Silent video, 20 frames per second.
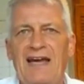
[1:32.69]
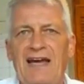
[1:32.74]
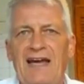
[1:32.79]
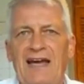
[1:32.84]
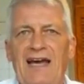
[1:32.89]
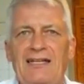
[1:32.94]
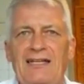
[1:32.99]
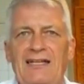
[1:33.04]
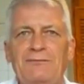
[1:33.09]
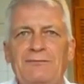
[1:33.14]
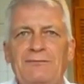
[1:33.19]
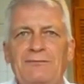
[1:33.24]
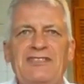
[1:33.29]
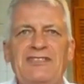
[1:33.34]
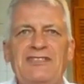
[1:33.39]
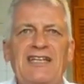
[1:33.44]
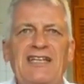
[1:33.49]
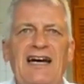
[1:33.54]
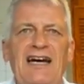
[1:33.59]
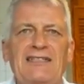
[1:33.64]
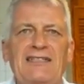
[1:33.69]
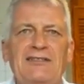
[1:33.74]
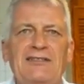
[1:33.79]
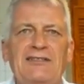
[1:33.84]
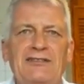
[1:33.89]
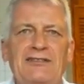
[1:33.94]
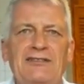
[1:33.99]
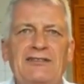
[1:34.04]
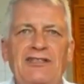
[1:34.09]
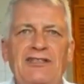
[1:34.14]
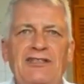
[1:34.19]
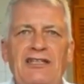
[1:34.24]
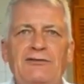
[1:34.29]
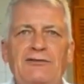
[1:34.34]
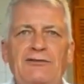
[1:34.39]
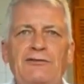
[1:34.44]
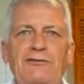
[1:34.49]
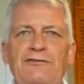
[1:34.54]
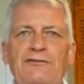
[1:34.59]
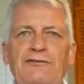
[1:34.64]
And we started
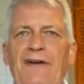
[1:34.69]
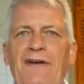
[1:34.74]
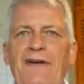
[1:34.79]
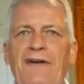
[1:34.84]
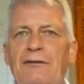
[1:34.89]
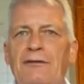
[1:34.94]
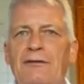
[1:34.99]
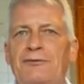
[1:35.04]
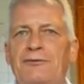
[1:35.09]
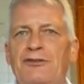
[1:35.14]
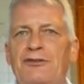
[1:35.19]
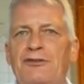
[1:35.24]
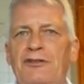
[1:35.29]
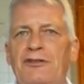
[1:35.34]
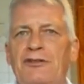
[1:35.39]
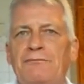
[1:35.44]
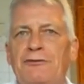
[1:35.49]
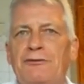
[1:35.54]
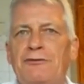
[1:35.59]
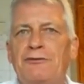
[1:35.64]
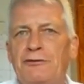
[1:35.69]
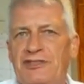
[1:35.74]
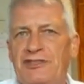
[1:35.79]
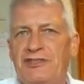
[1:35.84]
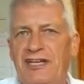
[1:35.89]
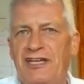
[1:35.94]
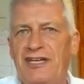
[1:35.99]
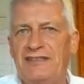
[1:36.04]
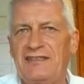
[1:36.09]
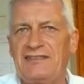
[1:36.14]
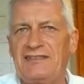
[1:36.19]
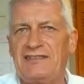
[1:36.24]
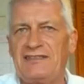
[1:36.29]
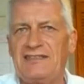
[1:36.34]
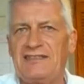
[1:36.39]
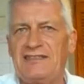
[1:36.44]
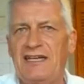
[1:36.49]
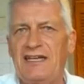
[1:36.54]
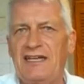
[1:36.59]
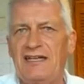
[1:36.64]
to develop joint
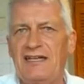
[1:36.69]
projects.